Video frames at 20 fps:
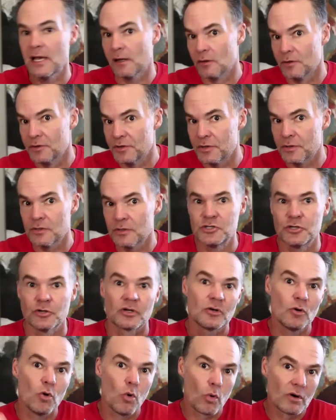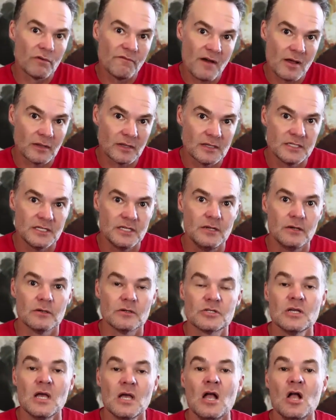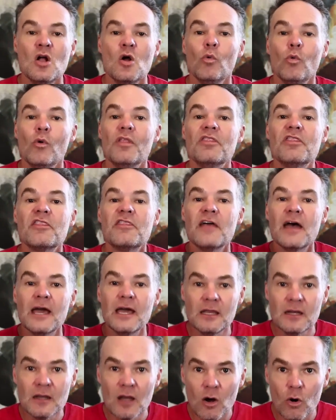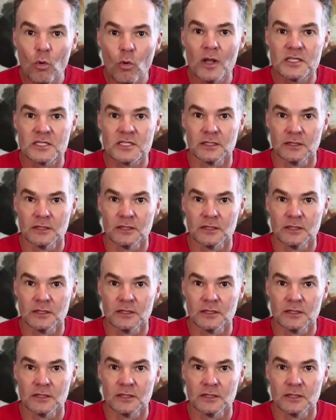elders, your core volunteers, when they know what to